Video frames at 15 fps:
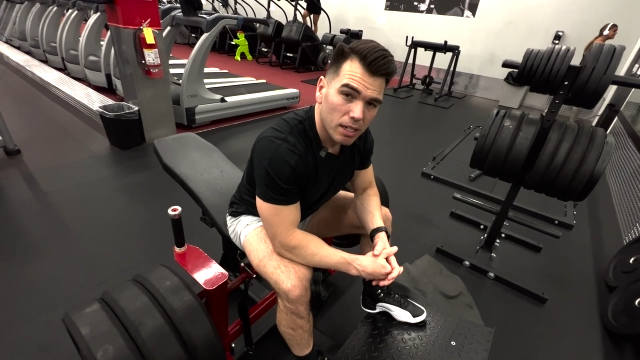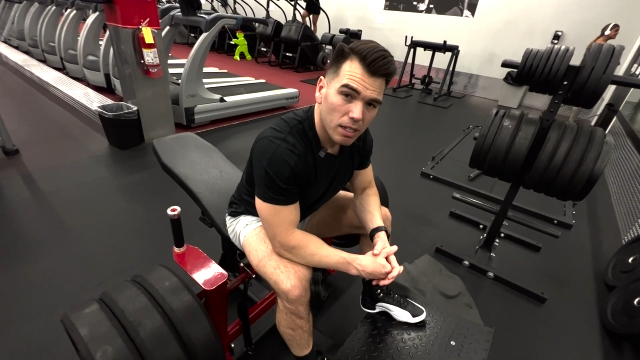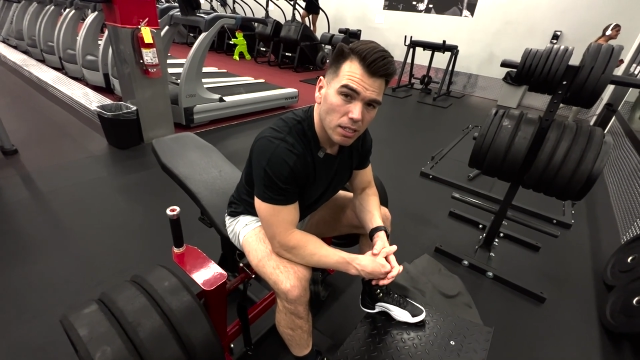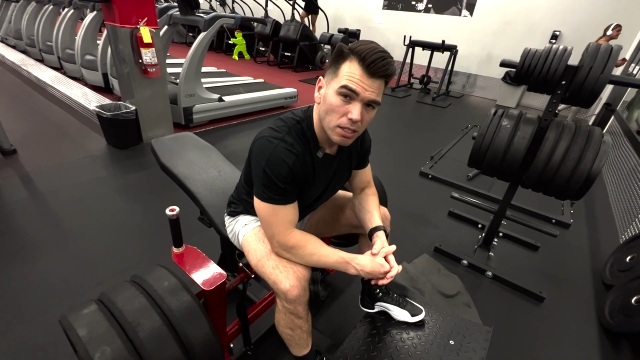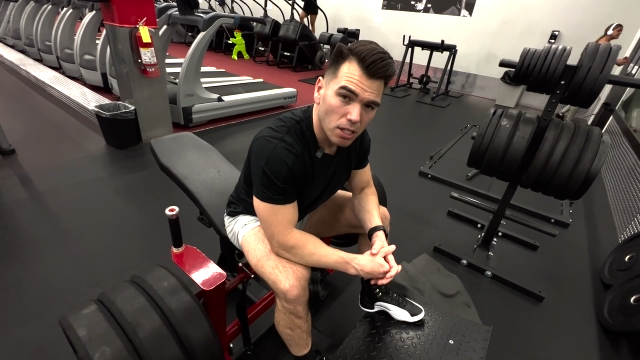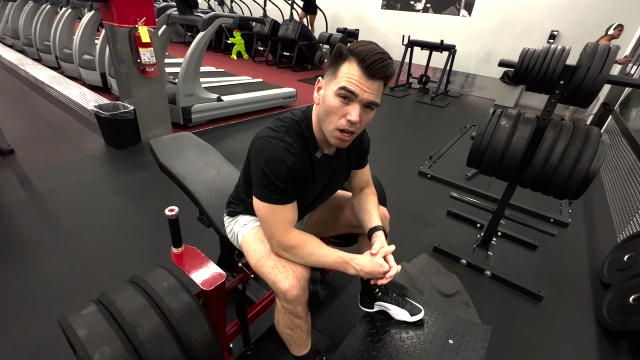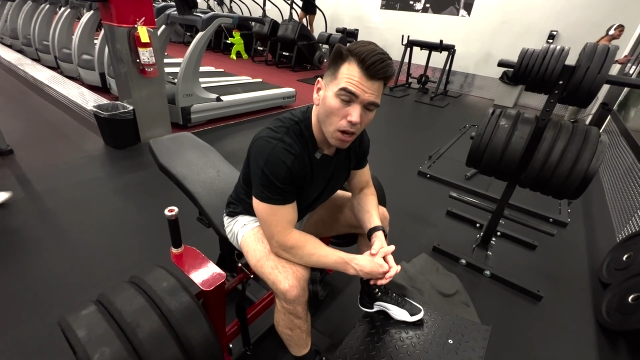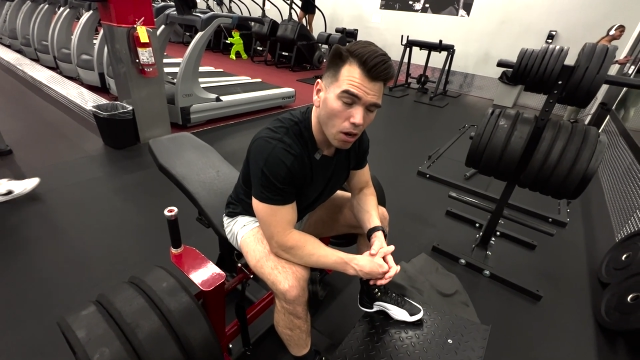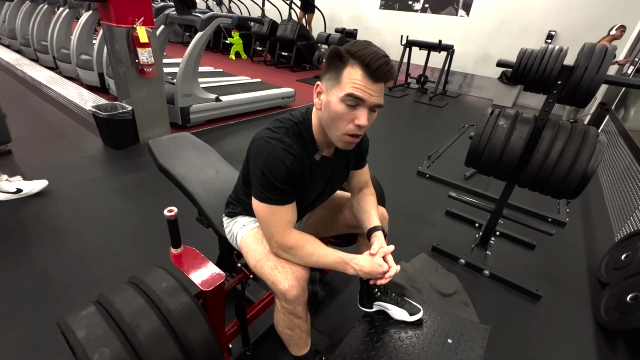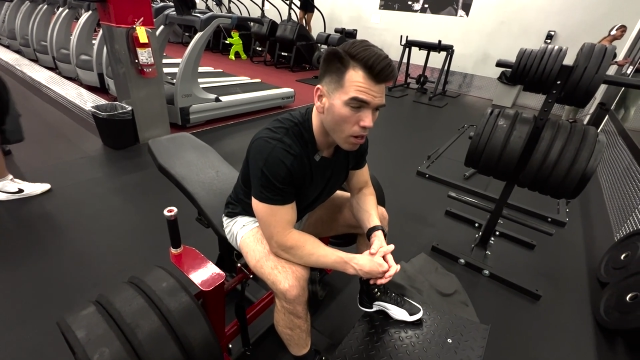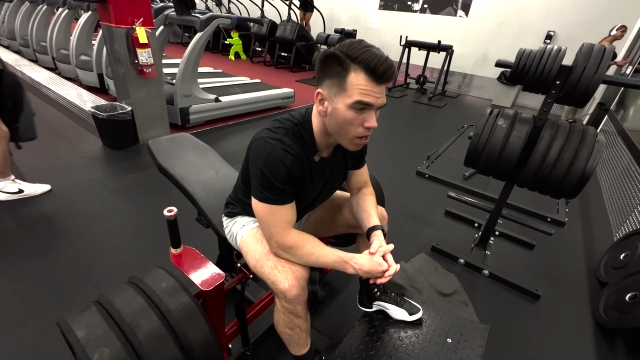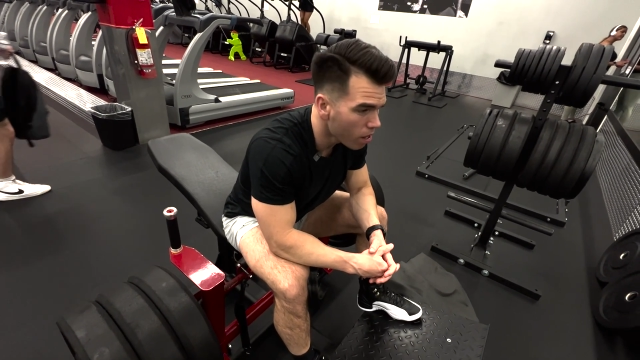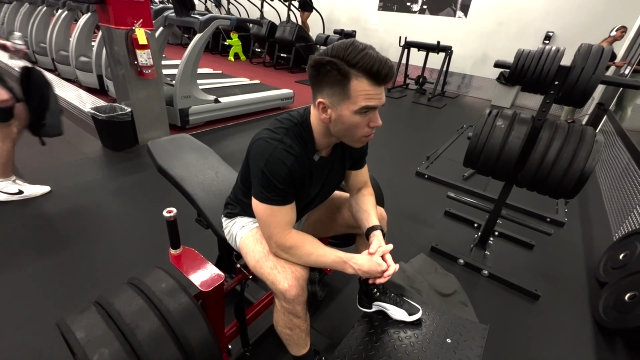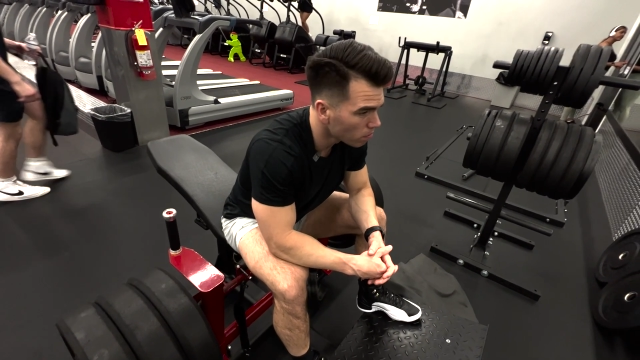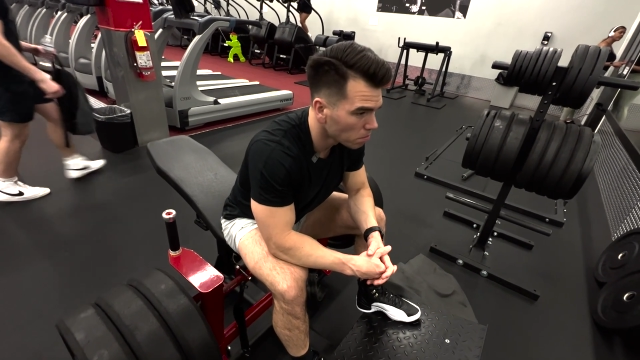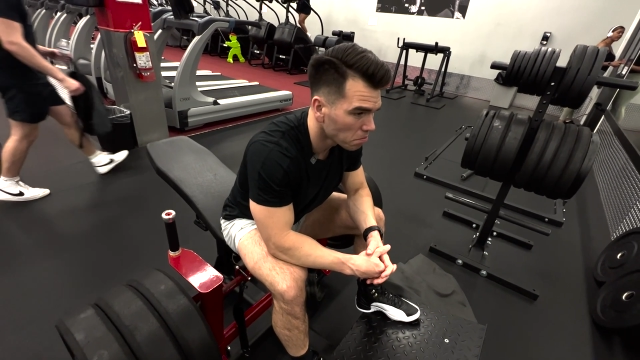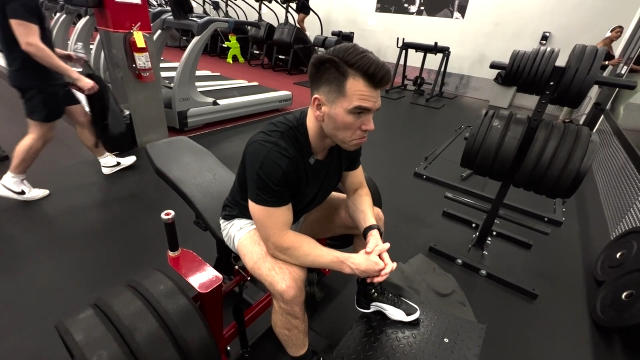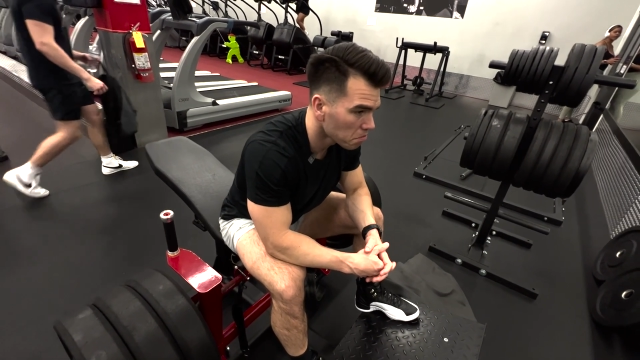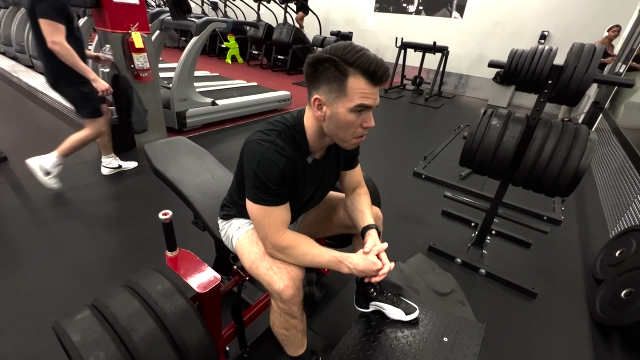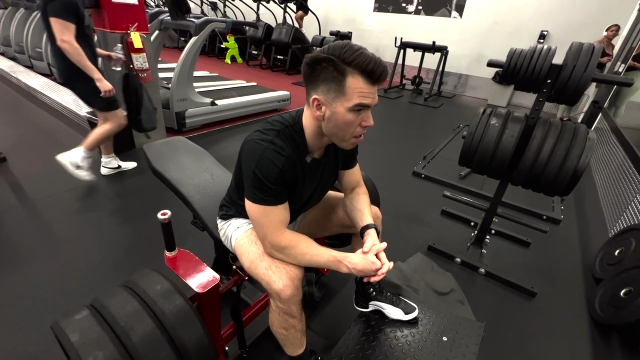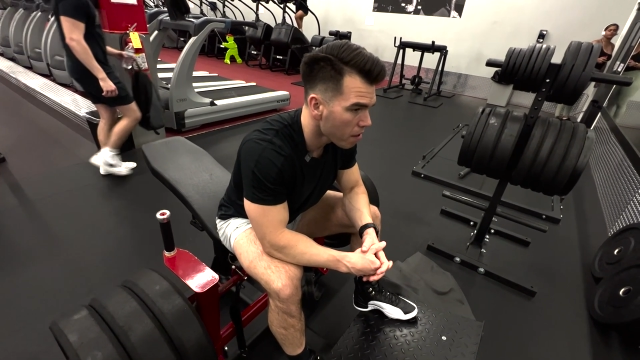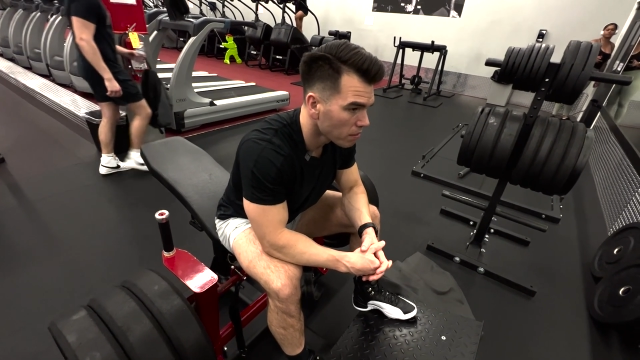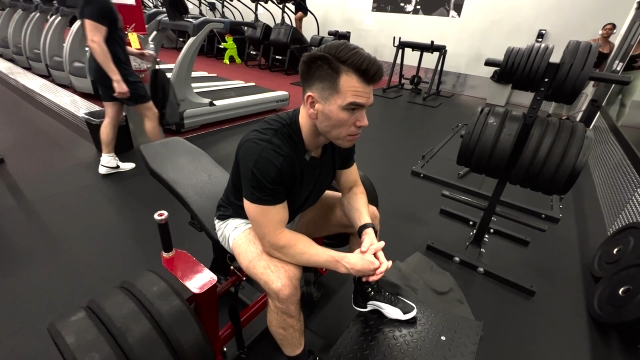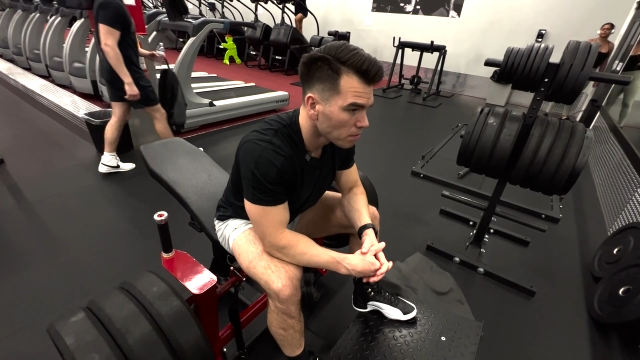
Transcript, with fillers: So good, man. Good.